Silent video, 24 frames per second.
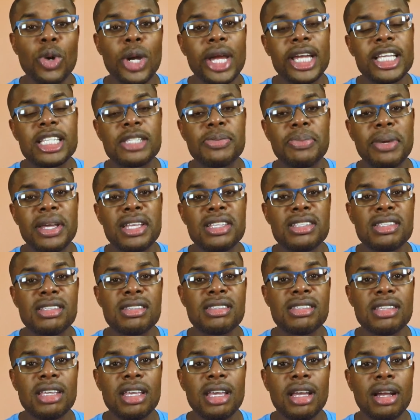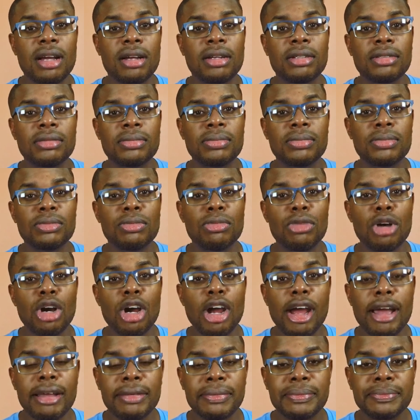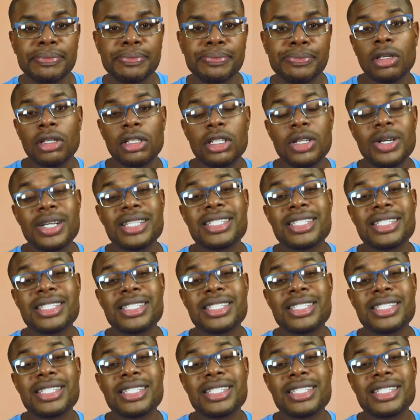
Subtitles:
expenses here. All right? Now, as